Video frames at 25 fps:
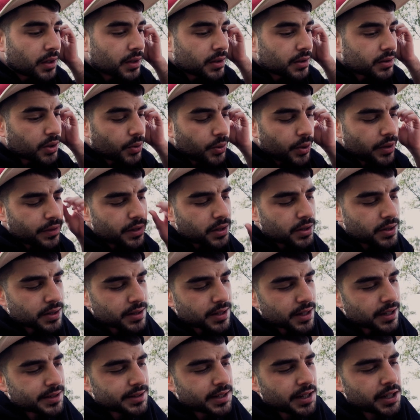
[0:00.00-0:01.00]
So yeah, this is
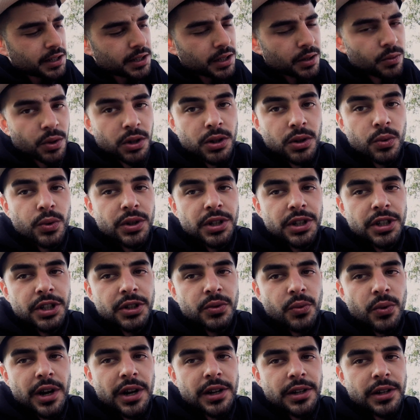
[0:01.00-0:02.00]
exactly what we did
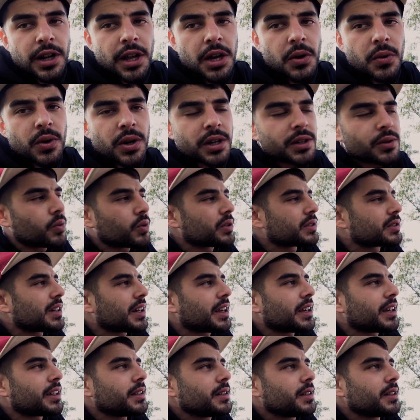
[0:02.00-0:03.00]
right now. I was
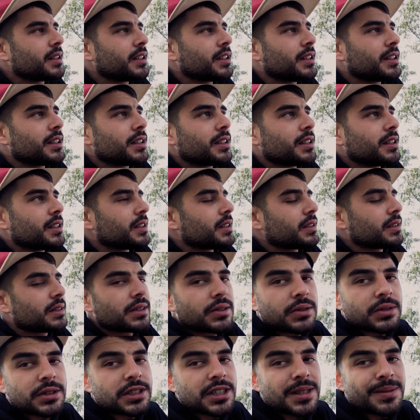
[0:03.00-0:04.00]
like,
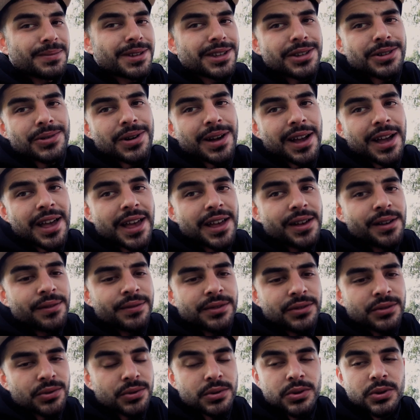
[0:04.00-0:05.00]
yo Jimmy, you
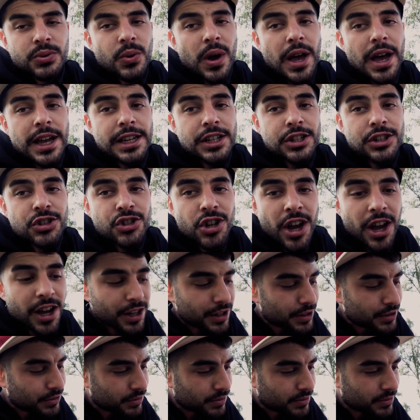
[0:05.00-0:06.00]
have to try
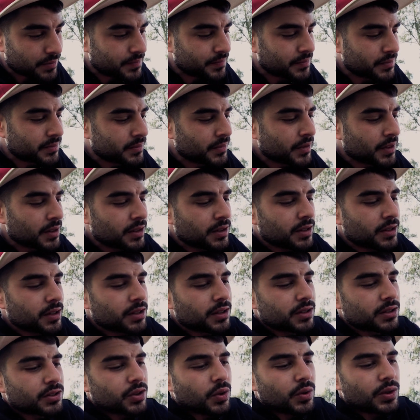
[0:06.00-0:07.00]
jachnun.
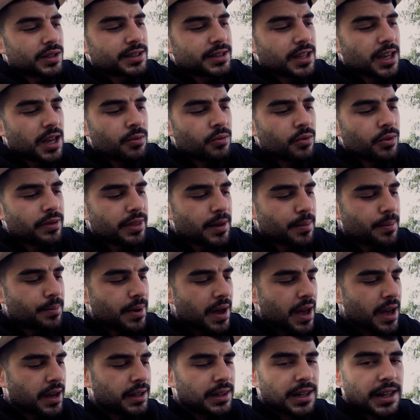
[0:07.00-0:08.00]
So it came with a
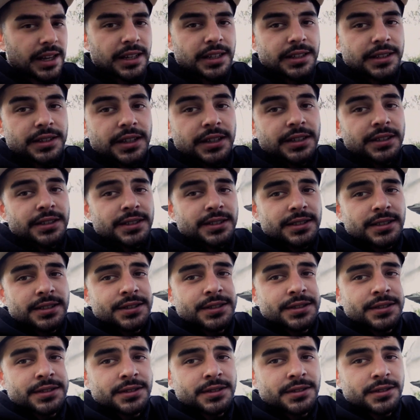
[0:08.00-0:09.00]
bag like
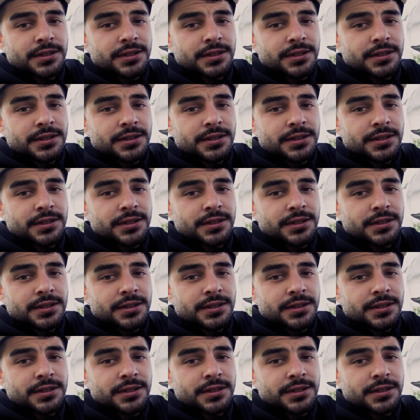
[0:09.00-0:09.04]
this,